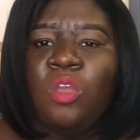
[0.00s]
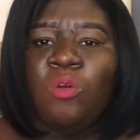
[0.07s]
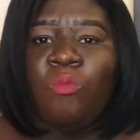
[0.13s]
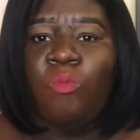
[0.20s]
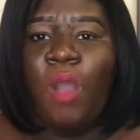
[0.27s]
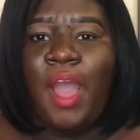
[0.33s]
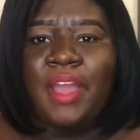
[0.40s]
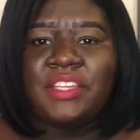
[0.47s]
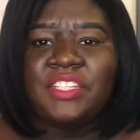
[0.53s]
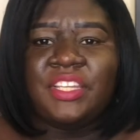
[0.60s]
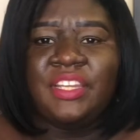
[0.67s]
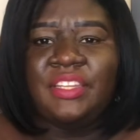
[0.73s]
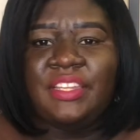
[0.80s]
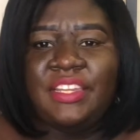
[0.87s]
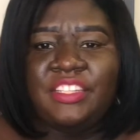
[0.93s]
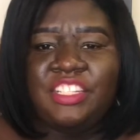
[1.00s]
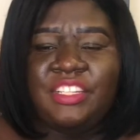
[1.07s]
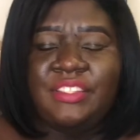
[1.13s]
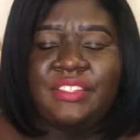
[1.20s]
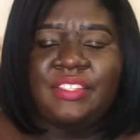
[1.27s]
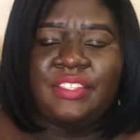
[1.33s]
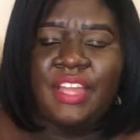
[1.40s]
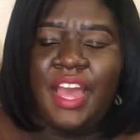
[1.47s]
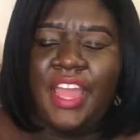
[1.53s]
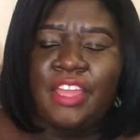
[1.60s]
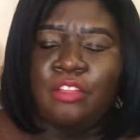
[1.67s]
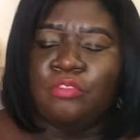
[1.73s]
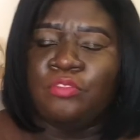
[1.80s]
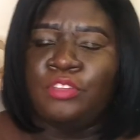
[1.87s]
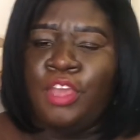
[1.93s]
wash, condition,
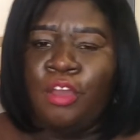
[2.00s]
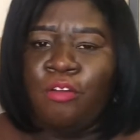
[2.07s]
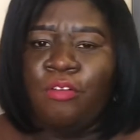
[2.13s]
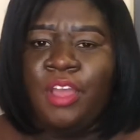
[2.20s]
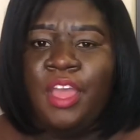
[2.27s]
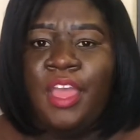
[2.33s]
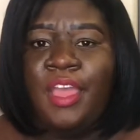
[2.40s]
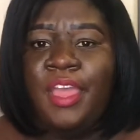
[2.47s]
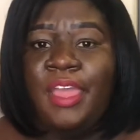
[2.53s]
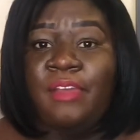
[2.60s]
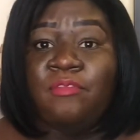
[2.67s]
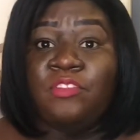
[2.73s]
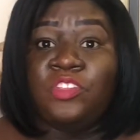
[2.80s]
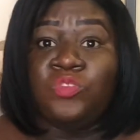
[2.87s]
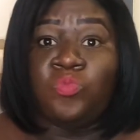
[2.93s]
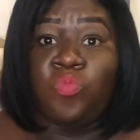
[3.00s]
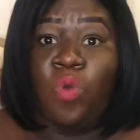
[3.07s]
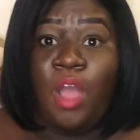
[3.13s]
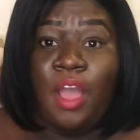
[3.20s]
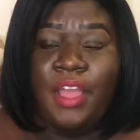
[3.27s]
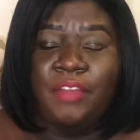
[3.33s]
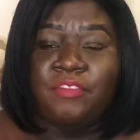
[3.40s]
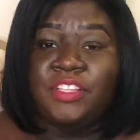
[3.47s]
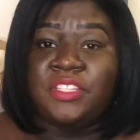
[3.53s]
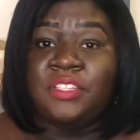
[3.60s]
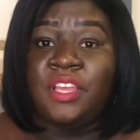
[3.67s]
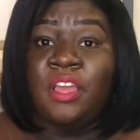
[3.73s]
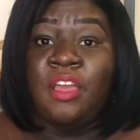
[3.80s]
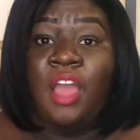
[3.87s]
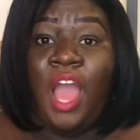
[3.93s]
style. No, it was wa- it
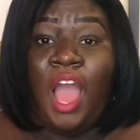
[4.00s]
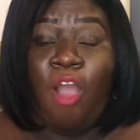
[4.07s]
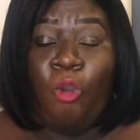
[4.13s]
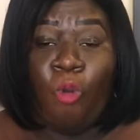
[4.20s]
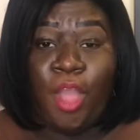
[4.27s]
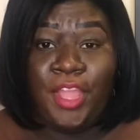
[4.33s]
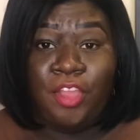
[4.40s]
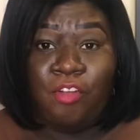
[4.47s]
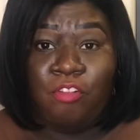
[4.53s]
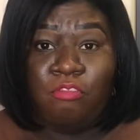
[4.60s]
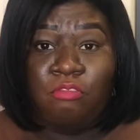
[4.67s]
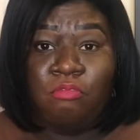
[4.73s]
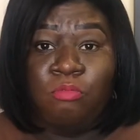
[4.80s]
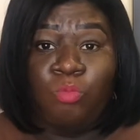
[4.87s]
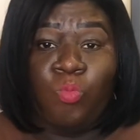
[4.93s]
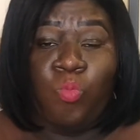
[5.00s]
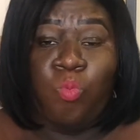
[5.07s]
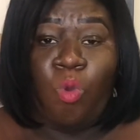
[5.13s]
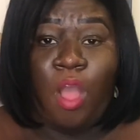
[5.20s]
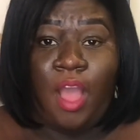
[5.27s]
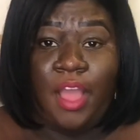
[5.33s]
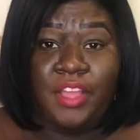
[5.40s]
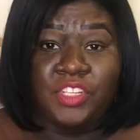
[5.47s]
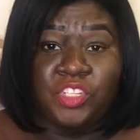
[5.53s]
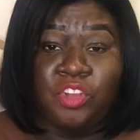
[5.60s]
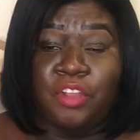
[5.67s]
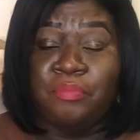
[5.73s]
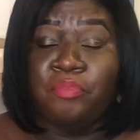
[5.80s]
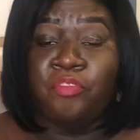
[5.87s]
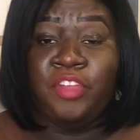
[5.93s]
was oil, wash
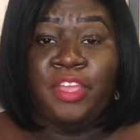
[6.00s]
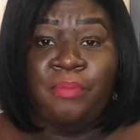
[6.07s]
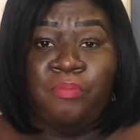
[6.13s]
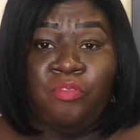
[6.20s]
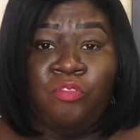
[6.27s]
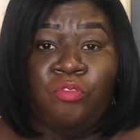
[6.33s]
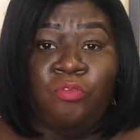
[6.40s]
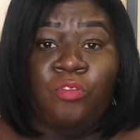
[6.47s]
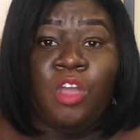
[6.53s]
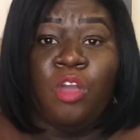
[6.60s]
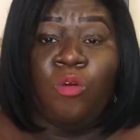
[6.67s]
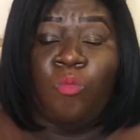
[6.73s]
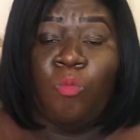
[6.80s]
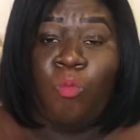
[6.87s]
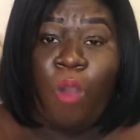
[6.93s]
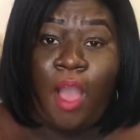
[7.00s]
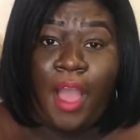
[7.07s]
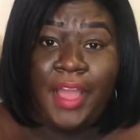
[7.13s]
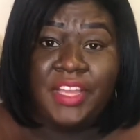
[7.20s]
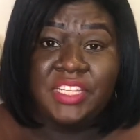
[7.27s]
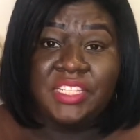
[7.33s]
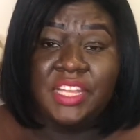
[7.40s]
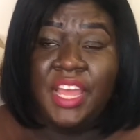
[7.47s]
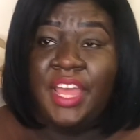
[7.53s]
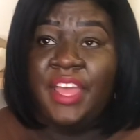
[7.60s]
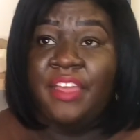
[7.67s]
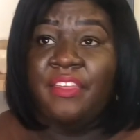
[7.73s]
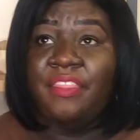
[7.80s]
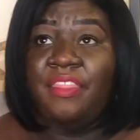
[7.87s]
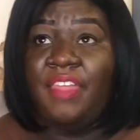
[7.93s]
or pre-poo, wash.
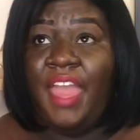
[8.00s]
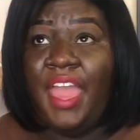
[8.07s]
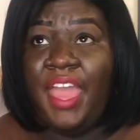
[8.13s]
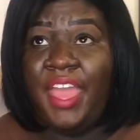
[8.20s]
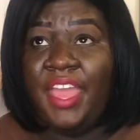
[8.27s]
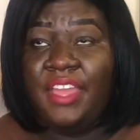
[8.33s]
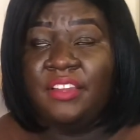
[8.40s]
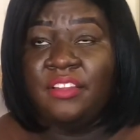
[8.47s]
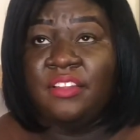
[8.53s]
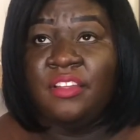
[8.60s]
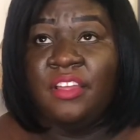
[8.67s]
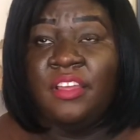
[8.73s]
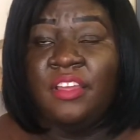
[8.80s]
Then